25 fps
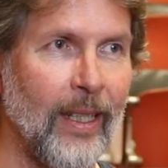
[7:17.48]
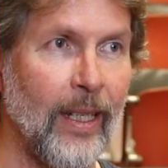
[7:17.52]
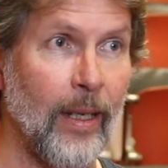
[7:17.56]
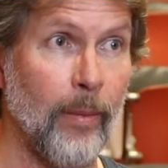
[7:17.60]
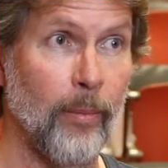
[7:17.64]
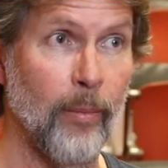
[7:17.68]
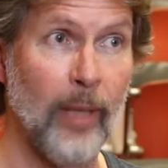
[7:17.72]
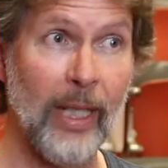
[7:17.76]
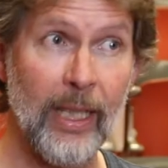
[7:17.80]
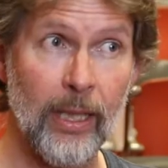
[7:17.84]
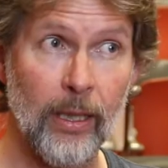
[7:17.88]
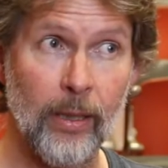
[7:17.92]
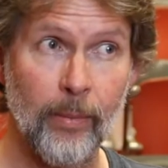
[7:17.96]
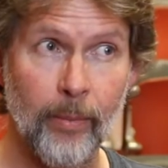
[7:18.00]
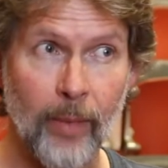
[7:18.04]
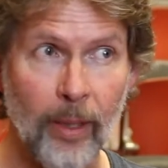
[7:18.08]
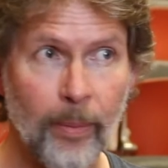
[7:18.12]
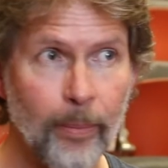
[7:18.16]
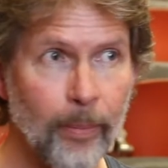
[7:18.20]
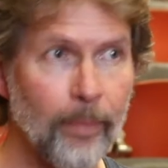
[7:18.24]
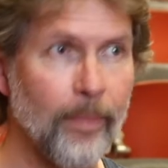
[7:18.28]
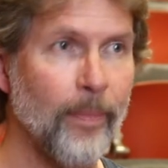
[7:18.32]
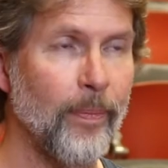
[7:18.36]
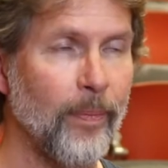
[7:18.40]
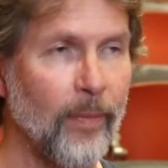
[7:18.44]
mix them
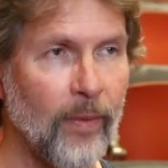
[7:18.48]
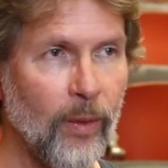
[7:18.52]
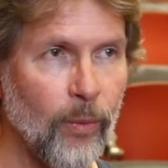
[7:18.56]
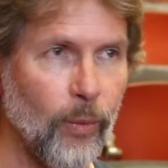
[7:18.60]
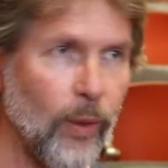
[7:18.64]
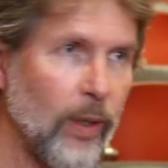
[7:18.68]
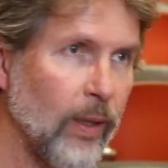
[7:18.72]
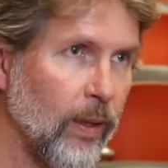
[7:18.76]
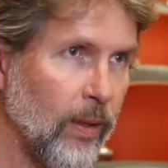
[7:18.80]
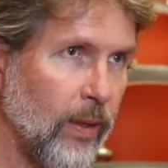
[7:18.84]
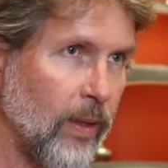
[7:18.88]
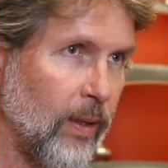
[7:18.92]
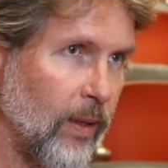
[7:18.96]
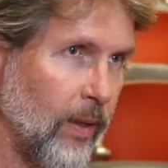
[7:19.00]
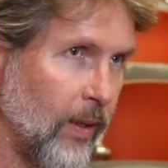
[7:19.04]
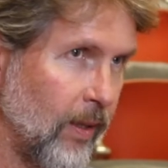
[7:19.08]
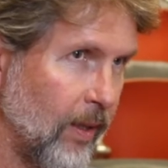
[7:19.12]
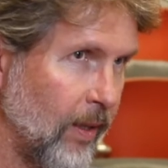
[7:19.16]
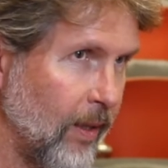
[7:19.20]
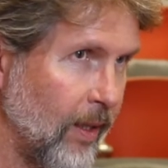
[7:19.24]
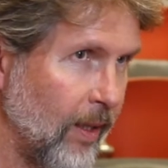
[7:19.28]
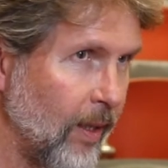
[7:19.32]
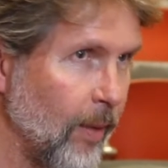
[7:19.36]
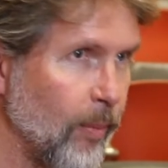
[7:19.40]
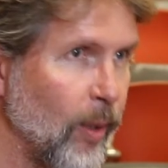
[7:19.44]
up with
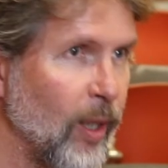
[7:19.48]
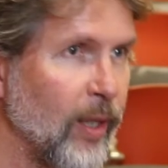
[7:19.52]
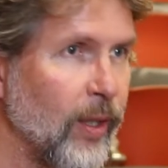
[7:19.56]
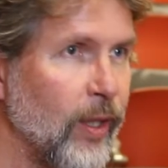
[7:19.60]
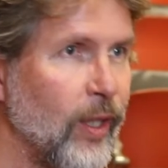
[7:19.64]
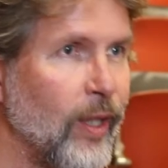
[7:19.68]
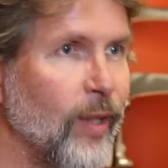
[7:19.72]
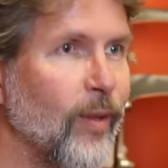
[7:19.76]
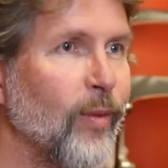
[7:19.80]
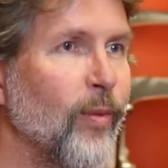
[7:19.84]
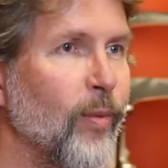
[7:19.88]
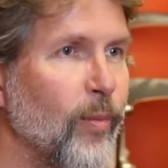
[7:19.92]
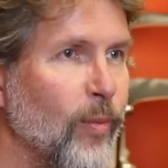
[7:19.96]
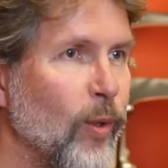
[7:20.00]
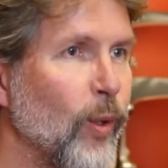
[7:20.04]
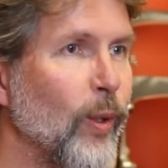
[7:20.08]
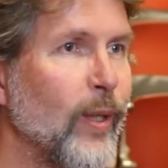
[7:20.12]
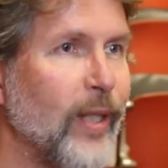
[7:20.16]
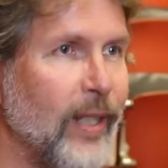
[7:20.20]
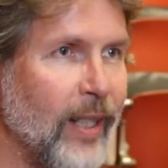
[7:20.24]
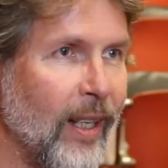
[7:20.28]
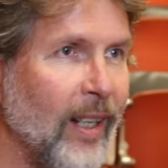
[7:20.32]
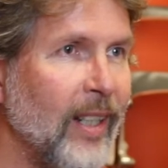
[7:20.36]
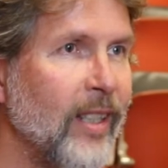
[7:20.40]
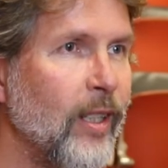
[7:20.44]
a bunch of more
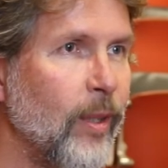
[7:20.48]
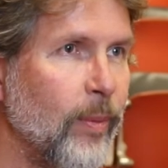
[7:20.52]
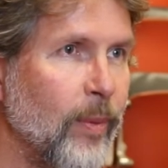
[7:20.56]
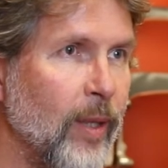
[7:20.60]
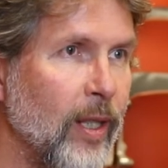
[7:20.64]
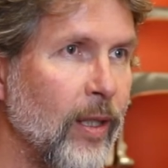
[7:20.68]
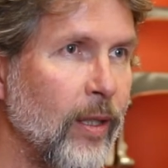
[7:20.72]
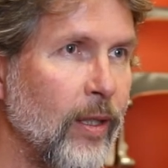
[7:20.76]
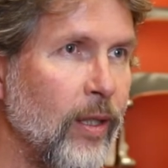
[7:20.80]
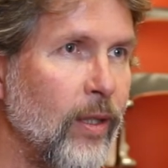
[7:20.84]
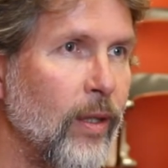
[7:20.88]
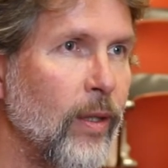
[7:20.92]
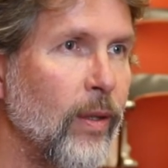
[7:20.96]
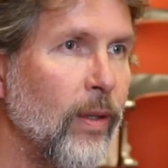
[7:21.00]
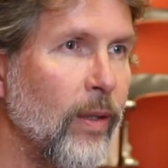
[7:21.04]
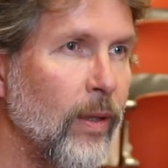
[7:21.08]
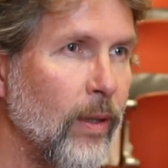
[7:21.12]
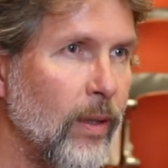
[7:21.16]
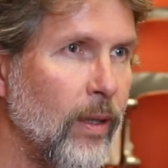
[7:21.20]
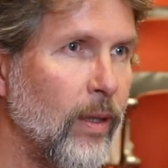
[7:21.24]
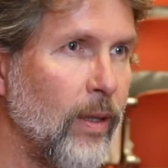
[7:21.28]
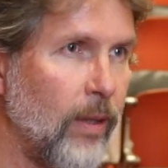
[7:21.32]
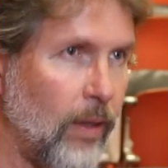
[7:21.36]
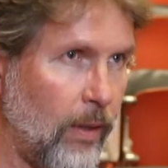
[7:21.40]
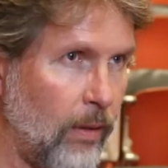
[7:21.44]
science-based
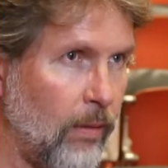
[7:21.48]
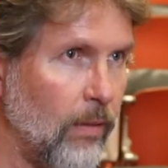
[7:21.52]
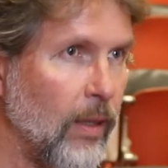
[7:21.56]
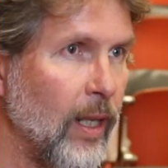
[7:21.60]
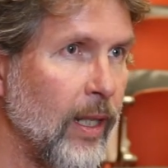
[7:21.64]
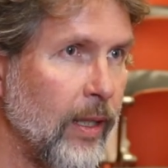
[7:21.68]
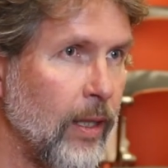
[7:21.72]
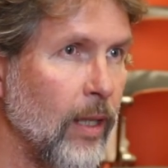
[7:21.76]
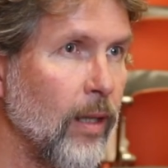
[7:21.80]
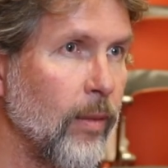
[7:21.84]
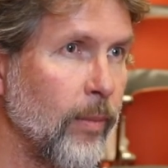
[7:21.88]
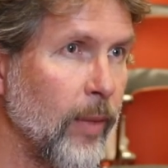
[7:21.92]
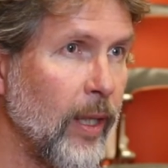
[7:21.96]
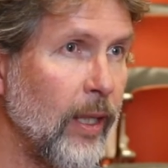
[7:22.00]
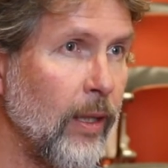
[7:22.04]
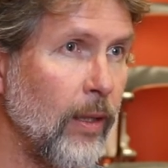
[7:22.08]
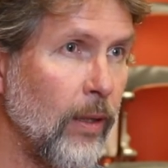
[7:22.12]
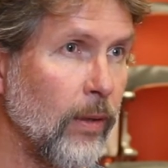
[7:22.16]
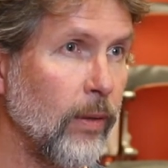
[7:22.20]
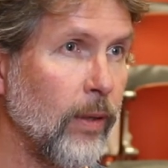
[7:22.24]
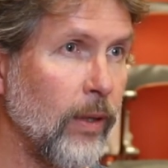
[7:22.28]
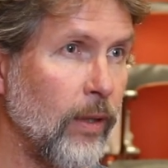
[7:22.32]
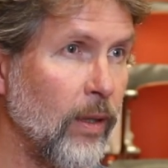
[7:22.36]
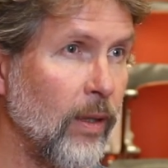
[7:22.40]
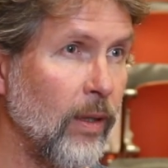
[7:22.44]
students like our
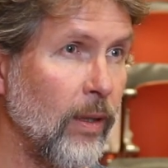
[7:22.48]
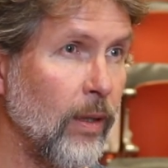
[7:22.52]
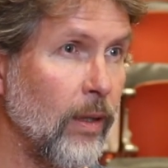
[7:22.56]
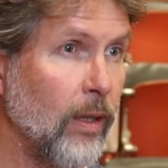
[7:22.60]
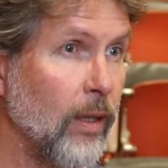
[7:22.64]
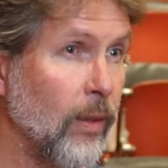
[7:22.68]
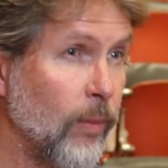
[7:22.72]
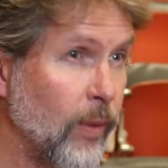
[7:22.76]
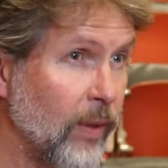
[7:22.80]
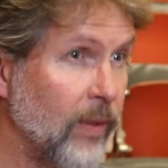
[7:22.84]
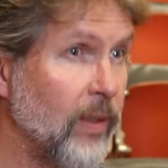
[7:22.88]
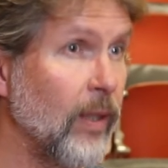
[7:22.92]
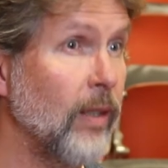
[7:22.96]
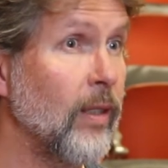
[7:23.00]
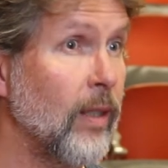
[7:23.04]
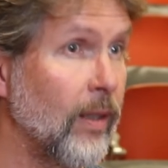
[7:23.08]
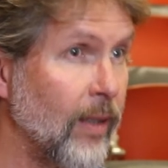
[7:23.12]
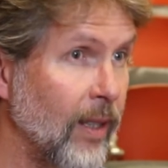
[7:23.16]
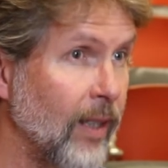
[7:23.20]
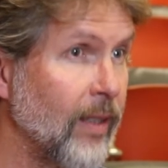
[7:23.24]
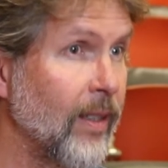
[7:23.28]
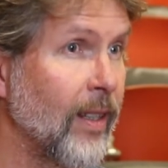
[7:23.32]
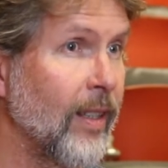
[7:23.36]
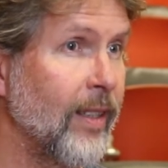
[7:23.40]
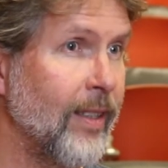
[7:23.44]
medical students. You know, we've just
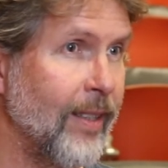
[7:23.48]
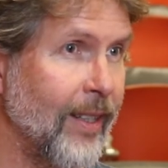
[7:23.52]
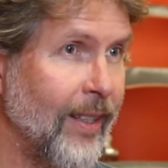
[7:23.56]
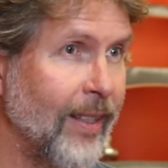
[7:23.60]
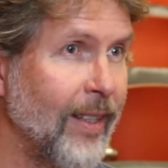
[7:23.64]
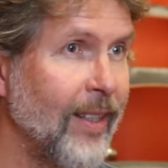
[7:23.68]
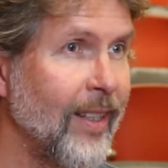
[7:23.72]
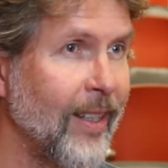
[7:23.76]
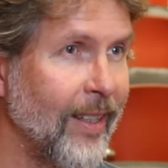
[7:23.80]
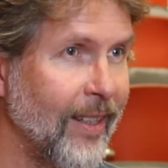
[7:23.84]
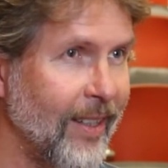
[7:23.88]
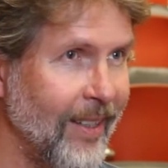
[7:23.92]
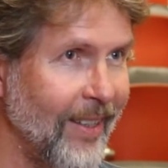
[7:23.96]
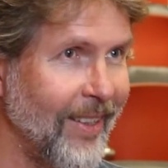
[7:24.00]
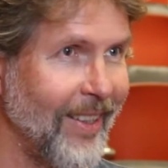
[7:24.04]
done that today.